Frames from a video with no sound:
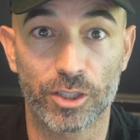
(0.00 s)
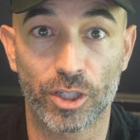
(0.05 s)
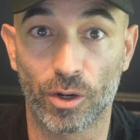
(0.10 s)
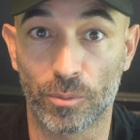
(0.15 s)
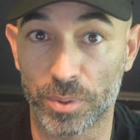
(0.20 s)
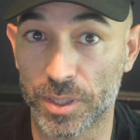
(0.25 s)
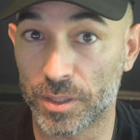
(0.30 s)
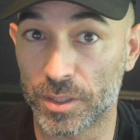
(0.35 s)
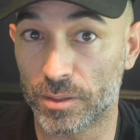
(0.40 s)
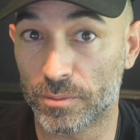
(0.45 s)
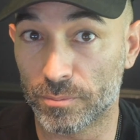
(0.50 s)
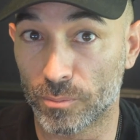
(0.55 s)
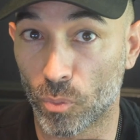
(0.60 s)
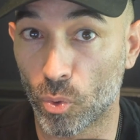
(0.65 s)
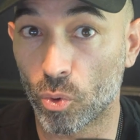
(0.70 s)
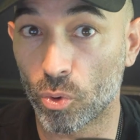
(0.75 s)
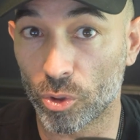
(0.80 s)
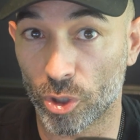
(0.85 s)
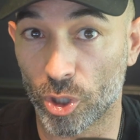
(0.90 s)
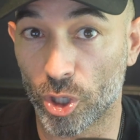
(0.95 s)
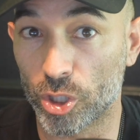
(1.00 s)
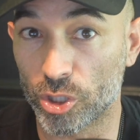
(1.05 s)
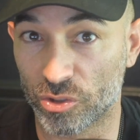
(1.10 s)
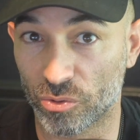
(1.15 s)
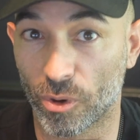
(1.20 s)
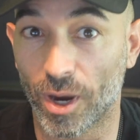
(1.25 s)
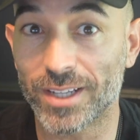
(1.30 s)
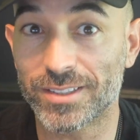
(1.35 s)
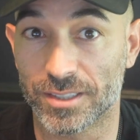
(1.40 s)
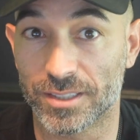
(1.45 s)
Be more
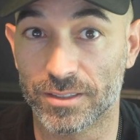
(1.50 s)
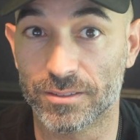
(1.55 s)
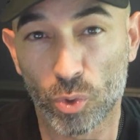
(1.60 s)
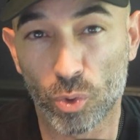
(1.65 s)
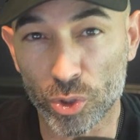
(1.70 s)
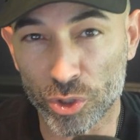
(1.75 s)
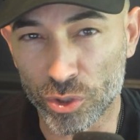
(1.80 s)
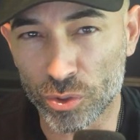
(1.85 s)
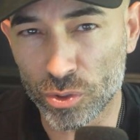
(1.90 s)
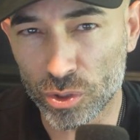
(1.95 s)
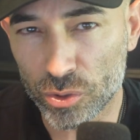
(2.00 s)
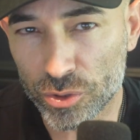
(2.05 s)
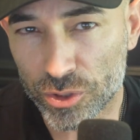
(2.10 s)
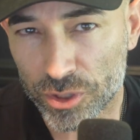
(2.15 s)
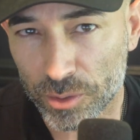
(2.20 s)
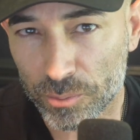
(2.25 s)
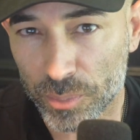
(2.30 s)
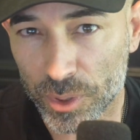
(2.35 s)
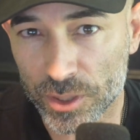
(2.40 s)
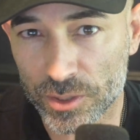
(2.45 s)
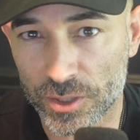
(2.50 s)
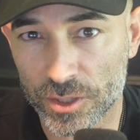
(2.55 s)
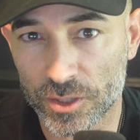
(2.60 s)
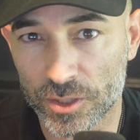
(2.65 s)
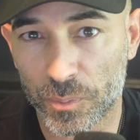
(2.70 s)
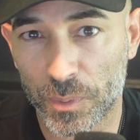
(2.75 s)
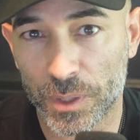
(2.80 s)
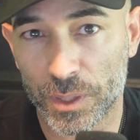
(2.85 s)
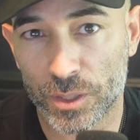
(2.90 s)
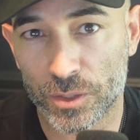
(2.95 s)
aggressive. Will you lose some business
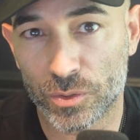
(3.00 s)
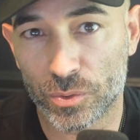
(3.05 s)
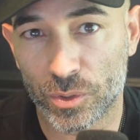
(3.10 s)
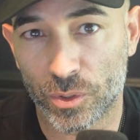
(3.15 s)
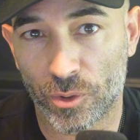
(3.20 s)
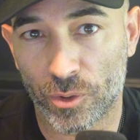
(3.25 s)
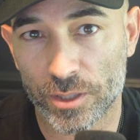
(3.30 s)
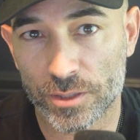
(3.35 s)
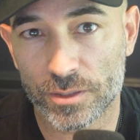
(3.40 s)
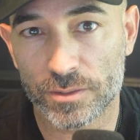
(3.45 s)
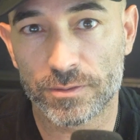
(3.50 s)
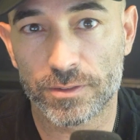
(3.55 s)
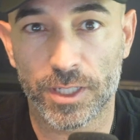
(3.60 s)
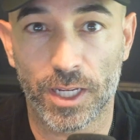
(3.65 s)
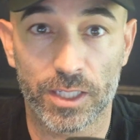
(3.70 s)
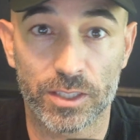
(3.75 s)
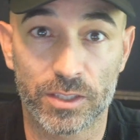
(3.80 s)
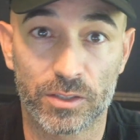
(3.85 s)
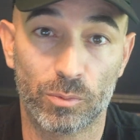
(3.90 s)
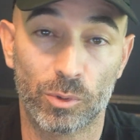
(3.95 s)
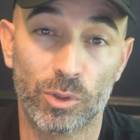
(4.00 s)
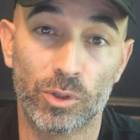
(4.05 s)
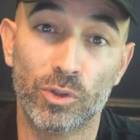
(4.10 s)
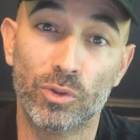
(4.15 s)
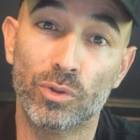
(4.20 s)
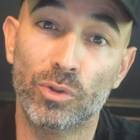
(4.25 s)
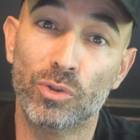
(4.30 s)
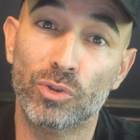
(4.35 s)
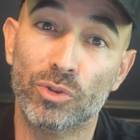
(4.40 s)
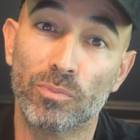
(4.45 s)
being too aggressive? Yes. Will
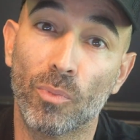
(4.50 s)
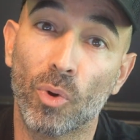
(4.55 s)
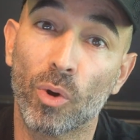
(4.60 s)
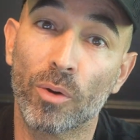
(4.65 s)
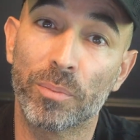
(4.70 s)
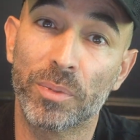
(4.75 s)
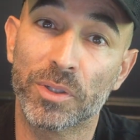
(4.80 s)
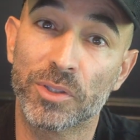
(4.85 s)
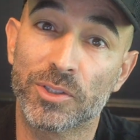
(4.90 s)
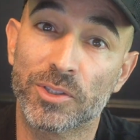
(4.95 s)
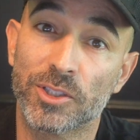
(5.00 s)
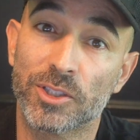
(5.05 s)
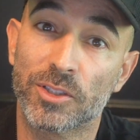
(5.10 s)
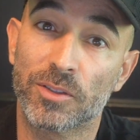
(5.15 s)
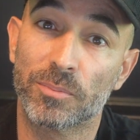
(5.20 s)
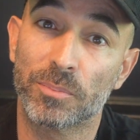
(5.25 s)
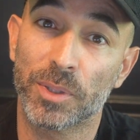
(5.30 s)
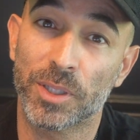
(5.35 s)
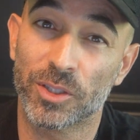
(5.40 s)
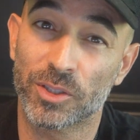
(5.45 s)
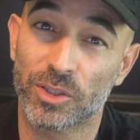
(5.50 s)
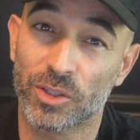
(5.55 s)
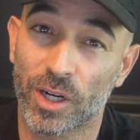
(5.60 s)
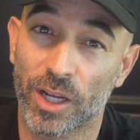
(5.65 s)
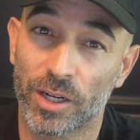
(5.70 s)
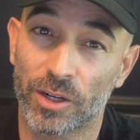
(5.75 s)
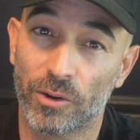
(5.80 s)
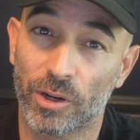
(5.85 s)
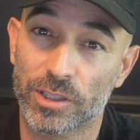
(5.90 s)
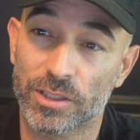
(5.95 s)
you lose more business because you're
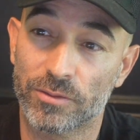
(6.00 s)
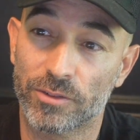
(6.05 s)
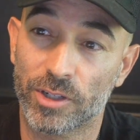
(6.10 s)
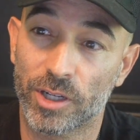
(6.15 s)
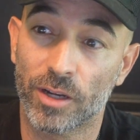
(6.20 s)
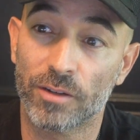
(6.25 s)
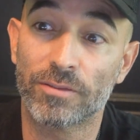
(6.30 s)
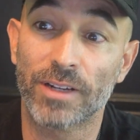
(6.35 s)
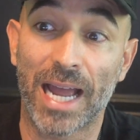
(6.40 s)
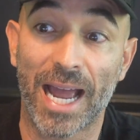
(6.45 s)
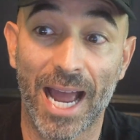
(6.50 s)
not aggressive enough?